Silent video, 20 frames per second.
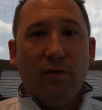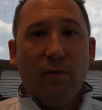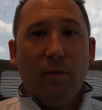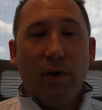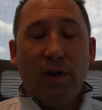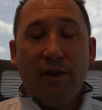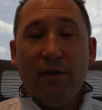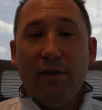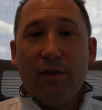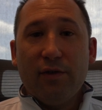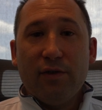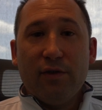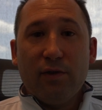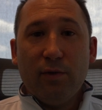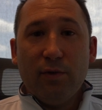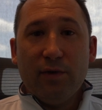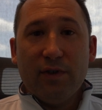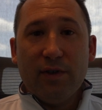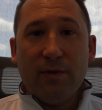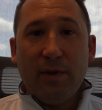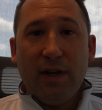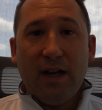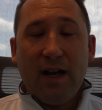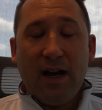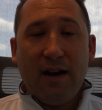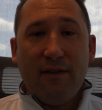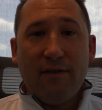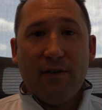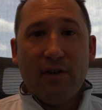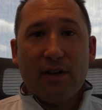One of those tools that we
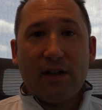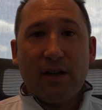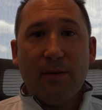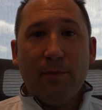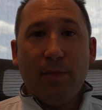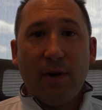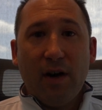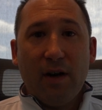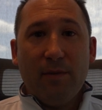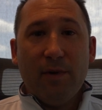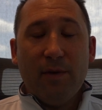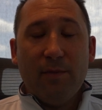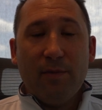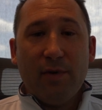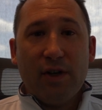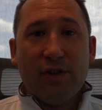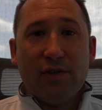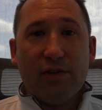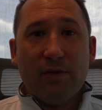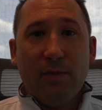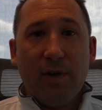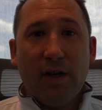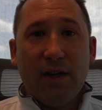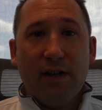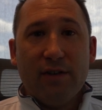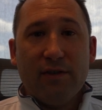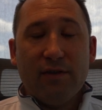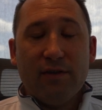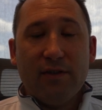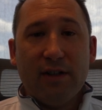have are compartment pressure
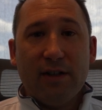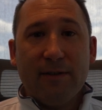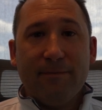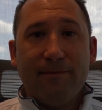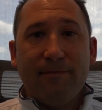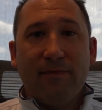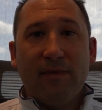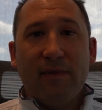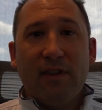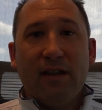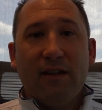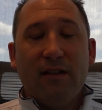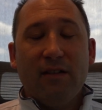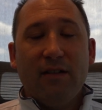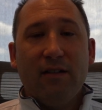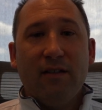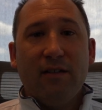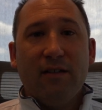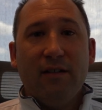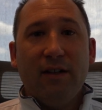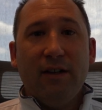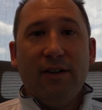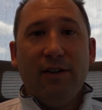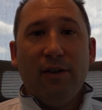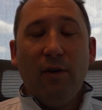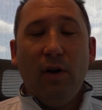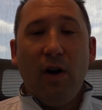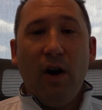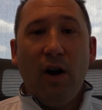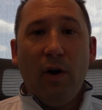monitoring. Now, I
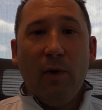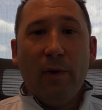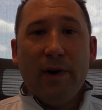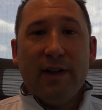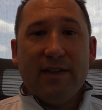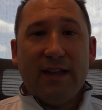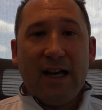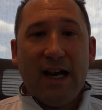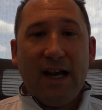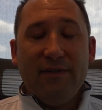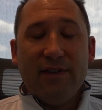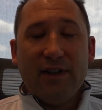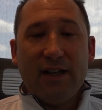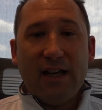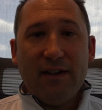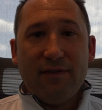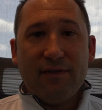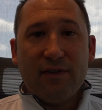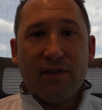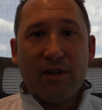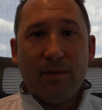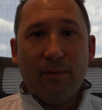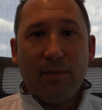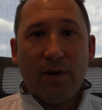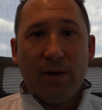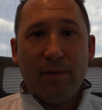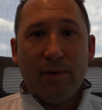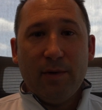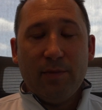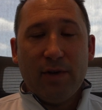don't always advocate for
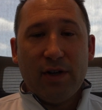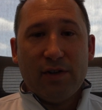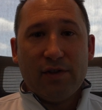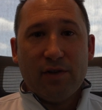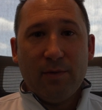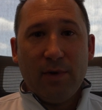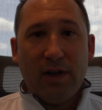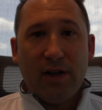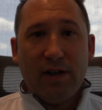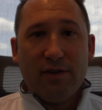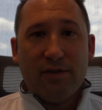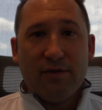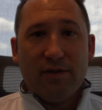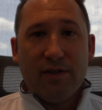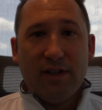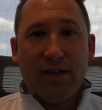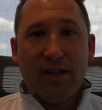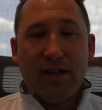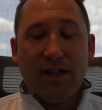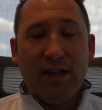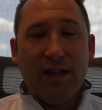compartment pressure monitoring.